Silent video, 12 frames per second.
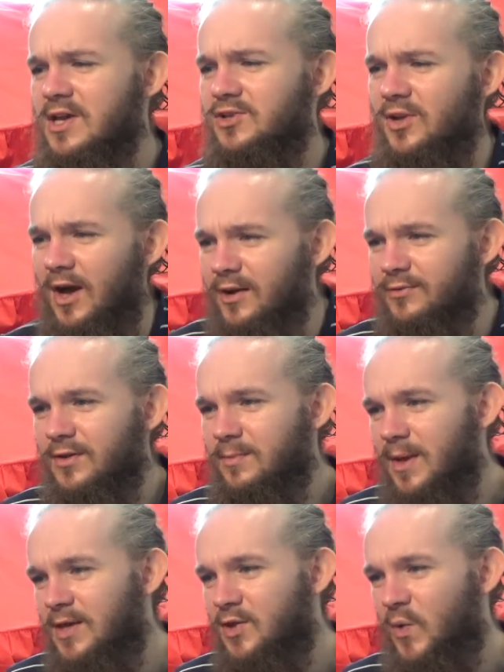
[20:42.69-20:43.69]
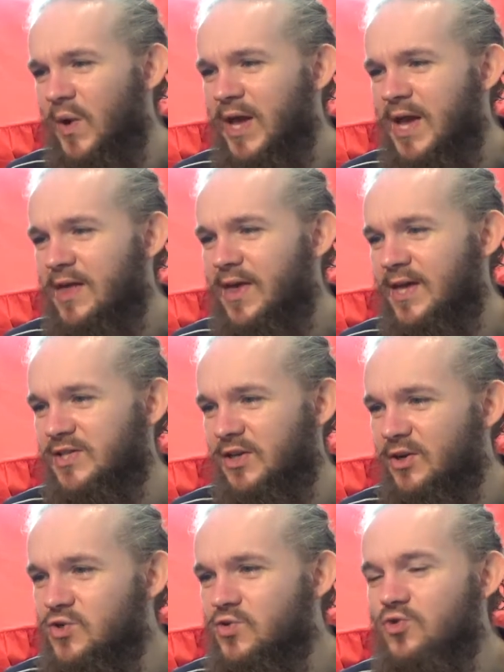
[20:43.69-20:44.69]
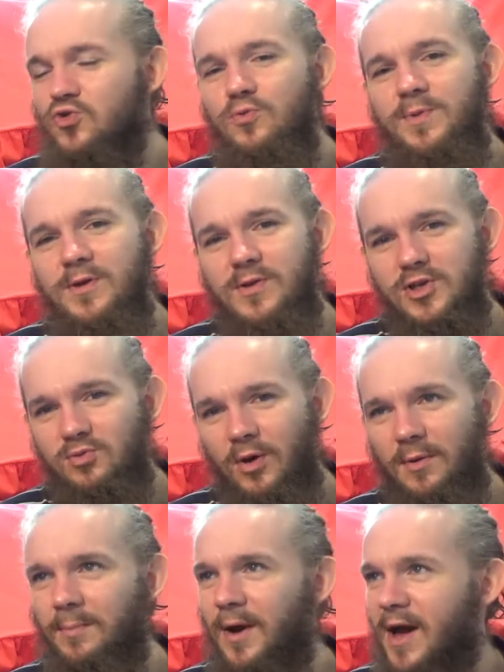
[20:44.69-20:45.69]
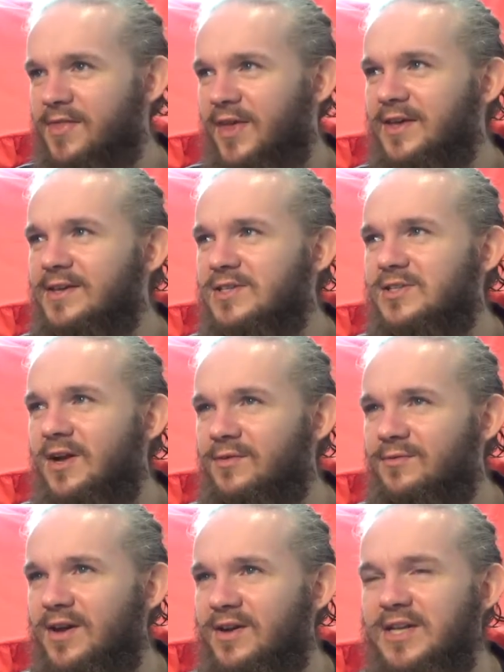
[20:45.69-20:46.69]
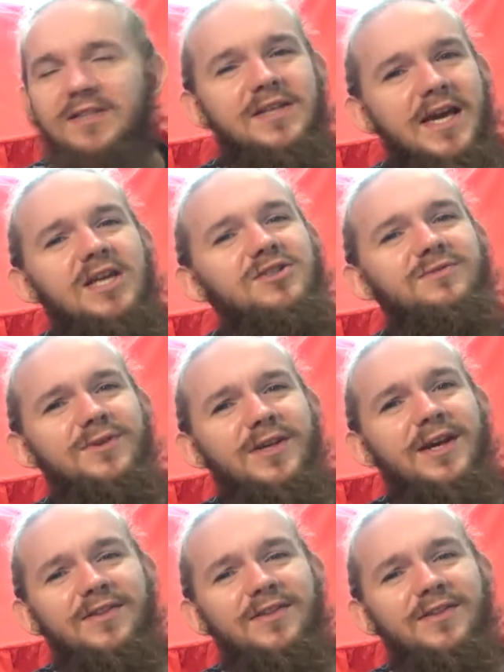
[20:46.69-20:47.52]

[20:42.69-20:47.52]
So I have to admit, you know, it's an unusual beer, this one, but I think it's done very tastefully.